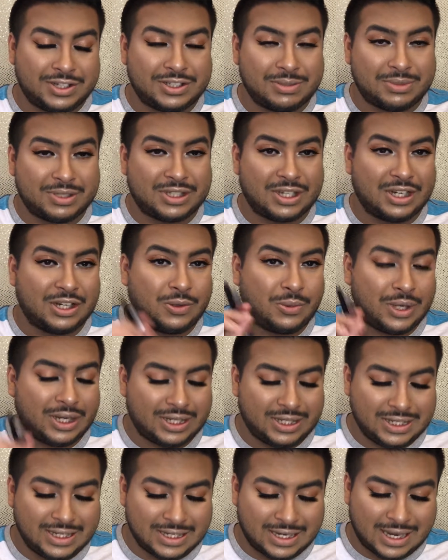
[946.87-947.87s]
so I'm just going to
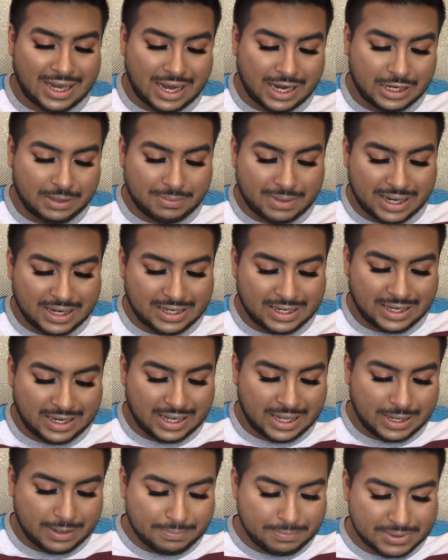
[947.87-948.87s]
quickly line my
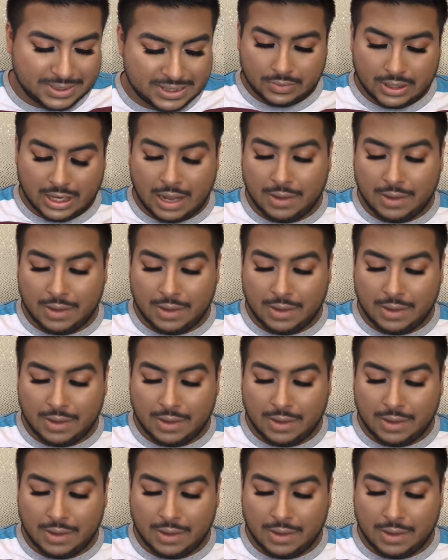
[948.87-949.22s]
lips.